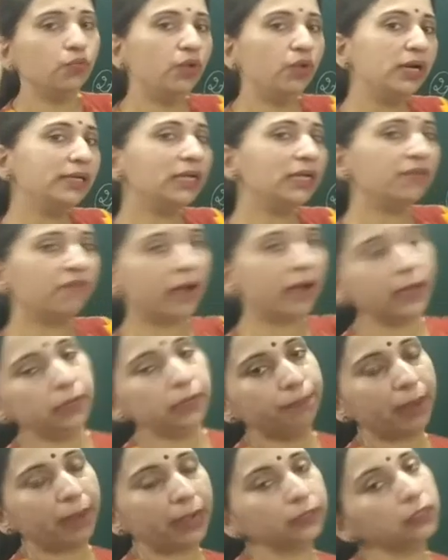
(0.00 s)
will divide
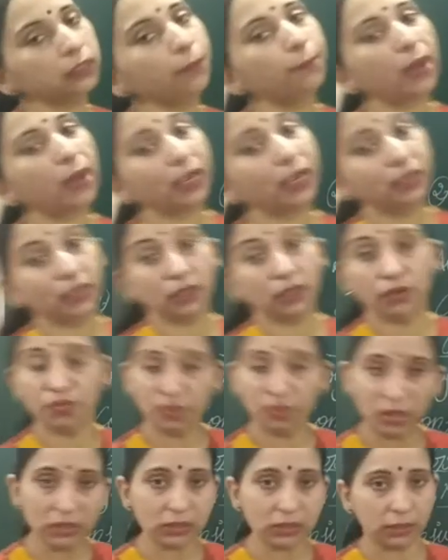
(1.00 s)
by the binary
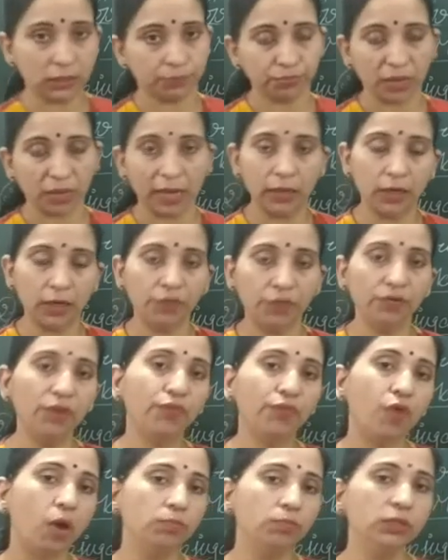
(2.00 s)
fission and it will
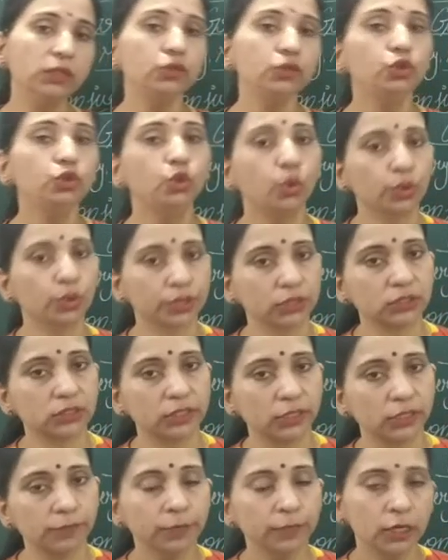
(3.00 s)
form the daughter
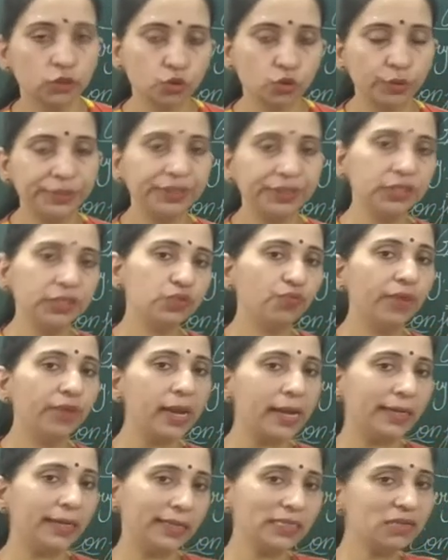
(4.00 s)
cell. So in this way
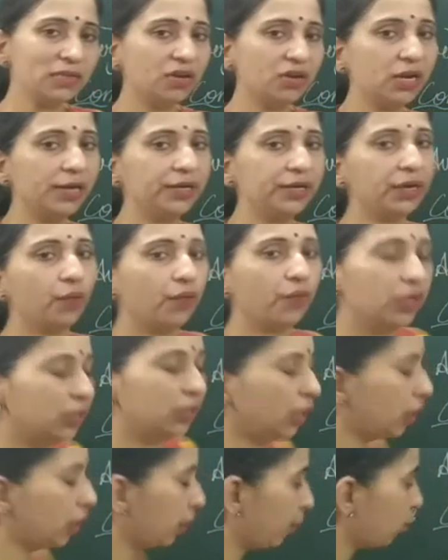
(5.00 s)
it is related with
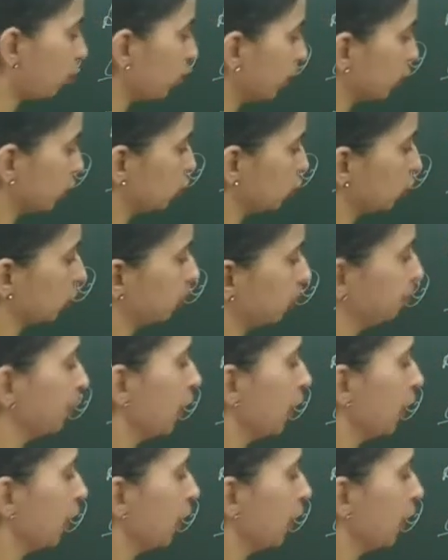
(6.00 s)
the reproduction.